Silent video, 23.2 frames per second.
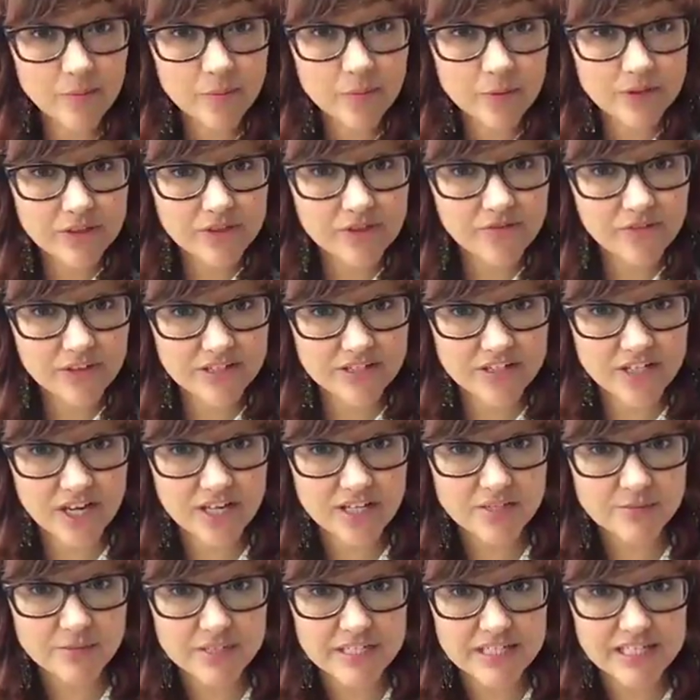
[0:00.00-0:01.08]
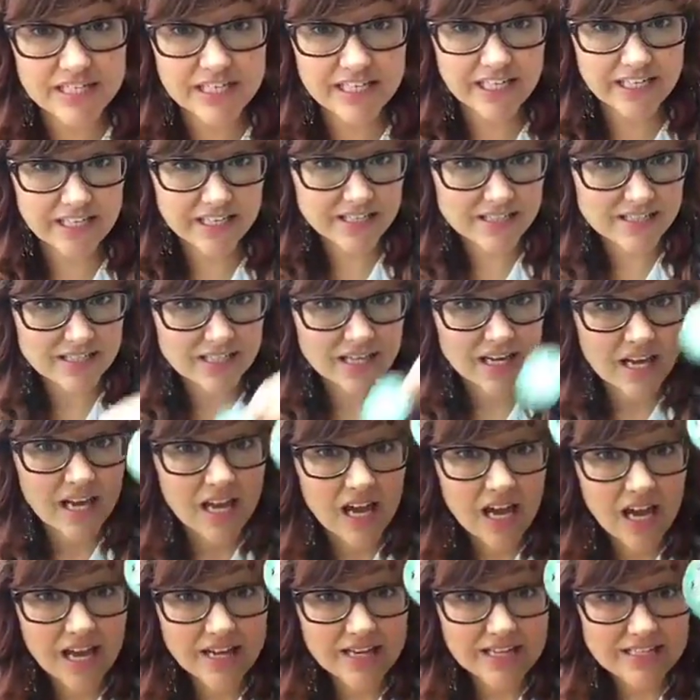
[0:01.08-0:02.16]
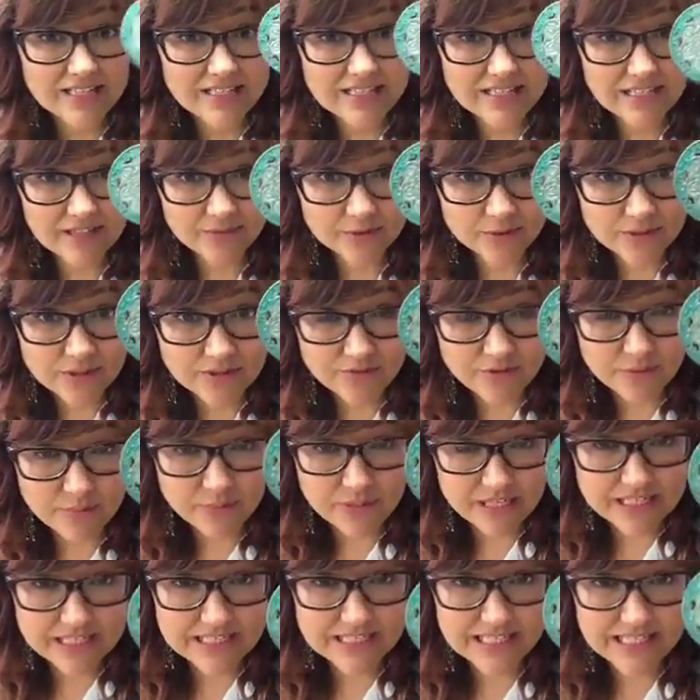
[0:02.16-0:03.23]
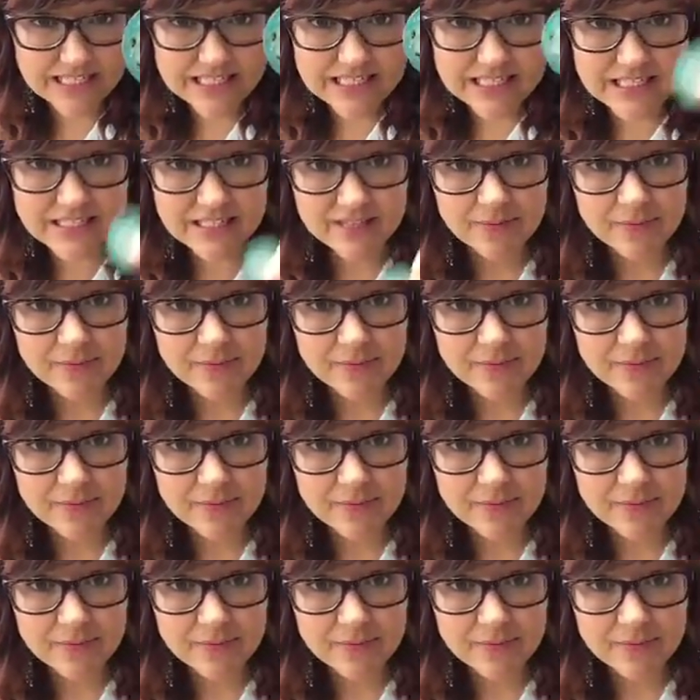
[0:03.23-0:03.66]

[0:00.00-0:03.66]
with the vintage patina inks. I did several different pieces,